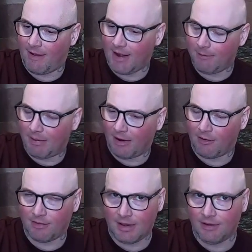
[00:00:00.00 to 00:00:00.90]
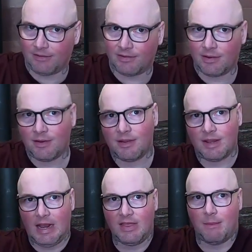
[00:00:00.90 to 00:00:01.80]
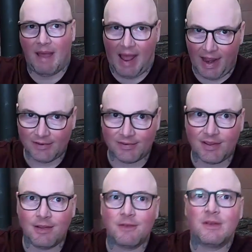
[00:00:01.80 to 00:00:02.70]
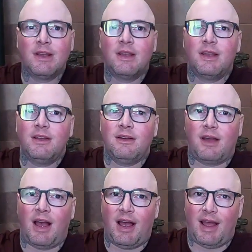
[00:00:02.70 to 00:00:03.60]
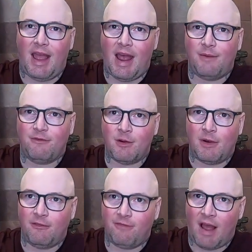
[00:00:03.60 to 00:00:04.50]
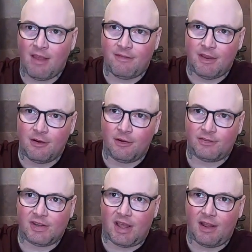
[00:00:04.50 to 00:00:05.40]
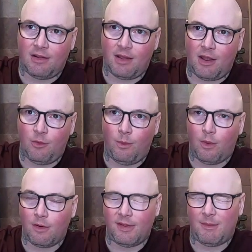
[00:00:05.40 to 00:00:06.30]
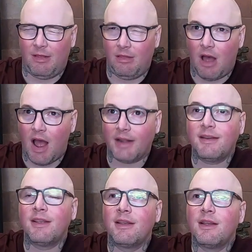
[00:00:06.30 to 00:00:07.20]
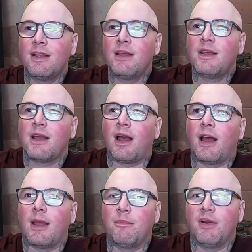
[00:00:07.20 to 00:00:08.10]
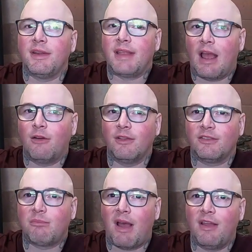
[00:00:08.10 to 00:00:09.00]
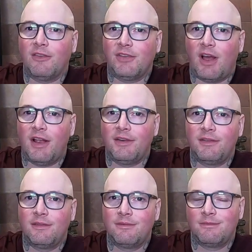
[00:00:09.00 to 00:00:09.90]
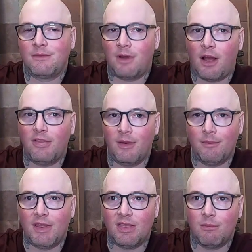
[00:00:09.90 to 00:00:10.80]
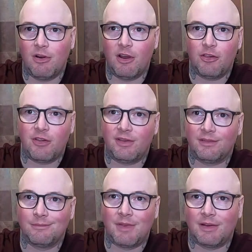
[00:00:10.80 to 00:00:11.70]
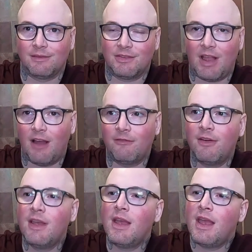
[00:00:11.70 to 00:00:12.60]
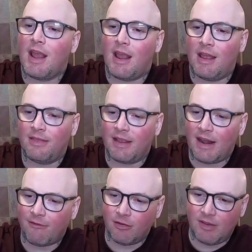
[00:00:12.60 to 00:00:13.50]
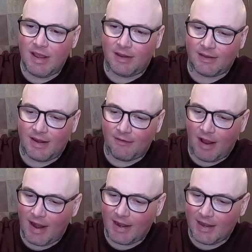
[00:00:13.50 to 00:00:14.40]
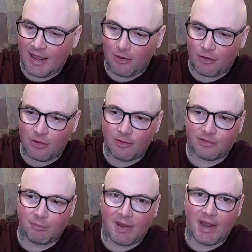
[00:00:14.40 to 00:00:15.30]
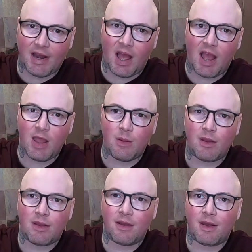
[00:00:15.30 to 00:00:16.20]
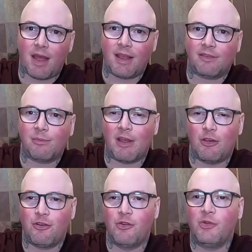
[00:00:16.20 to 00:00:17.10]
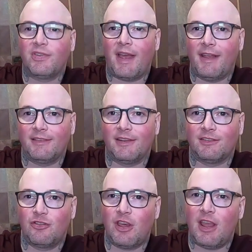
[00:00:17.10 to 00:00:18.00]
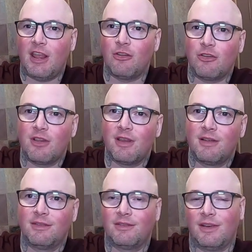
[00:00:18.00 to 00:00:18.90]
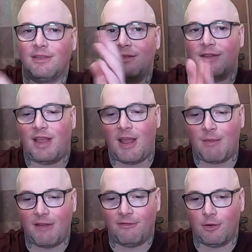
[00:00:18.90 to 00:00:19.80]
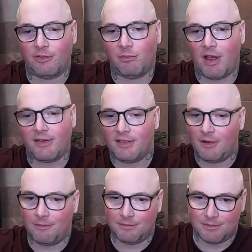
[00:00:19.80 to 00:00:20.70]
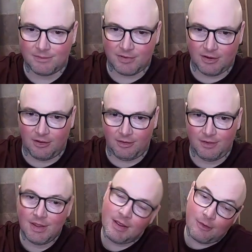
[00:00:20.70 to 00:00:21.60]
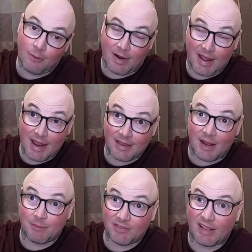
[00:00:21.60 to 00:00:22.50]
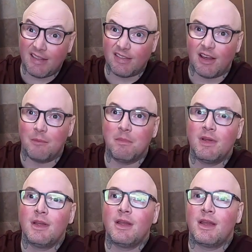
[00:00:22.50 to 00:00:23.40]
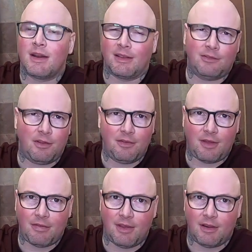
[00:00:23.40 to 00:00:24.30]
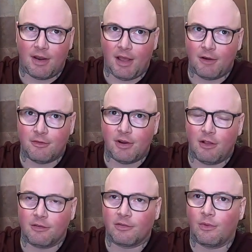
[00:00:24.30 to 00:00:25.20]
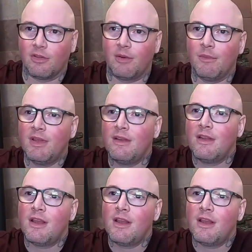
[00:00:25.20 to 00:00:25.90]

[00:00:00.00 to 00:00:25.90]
I've had a pair of these in the past. I had them for about 5 years, and I wore them a lot. I put countless miles on them in the bush and stuff. And they never leaked. They never had any issues. But I guess my shoe size has changed since the time I first bought them till when I ended up selling them. And I still, I think, got $100 for them.